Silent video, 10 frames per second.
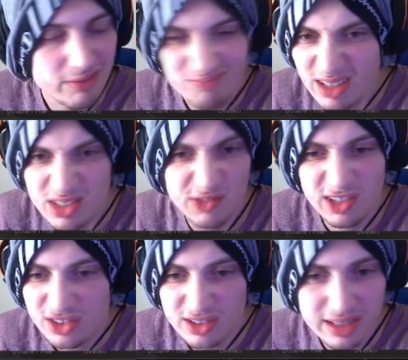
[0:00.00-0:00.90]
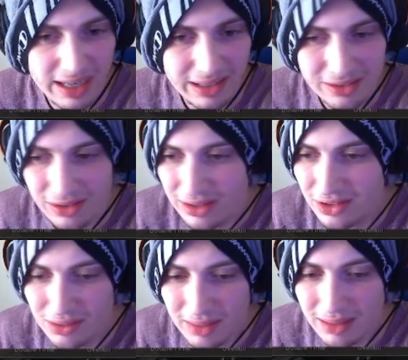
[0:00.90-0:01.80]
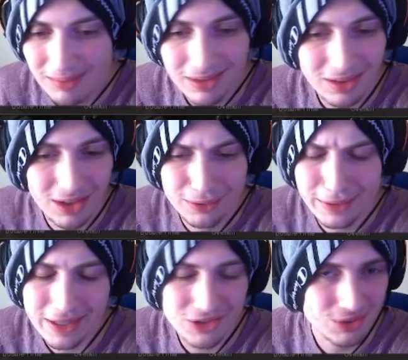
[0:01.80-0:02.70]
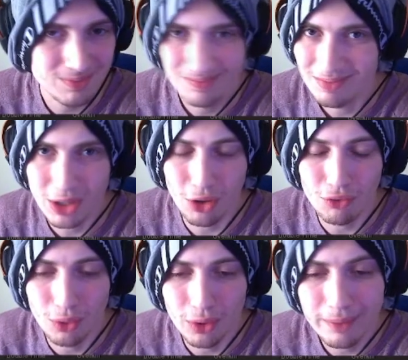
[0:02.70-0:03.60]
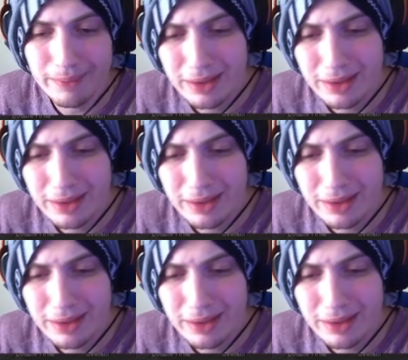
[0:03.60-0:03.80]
that's versatile. You can use medium to long range. Go for it.